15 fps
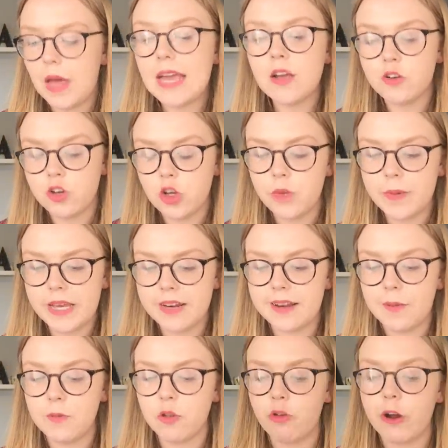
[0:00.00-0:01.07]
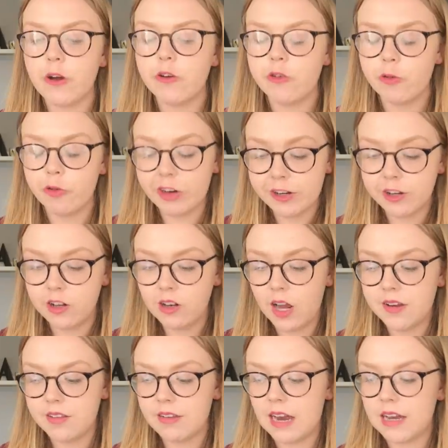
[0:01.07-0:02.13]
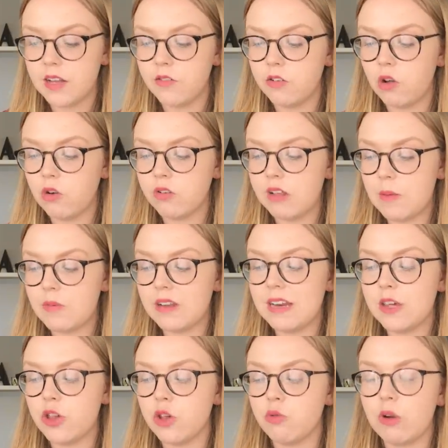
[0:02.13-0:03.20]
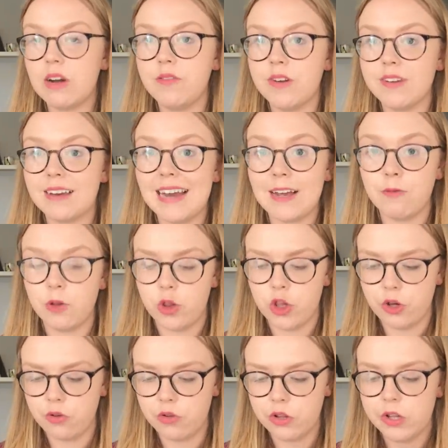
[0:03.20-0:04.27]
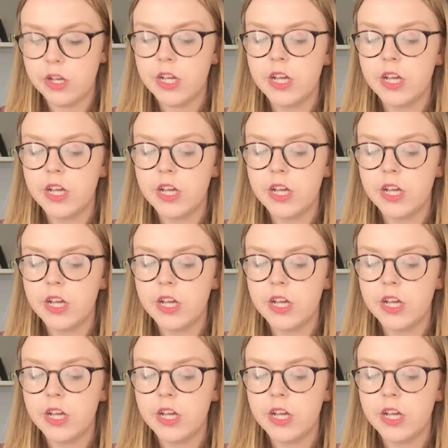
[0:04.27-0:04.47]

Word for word: AO2 being demonstrate critical understanding of concepts and issues relevant to language use.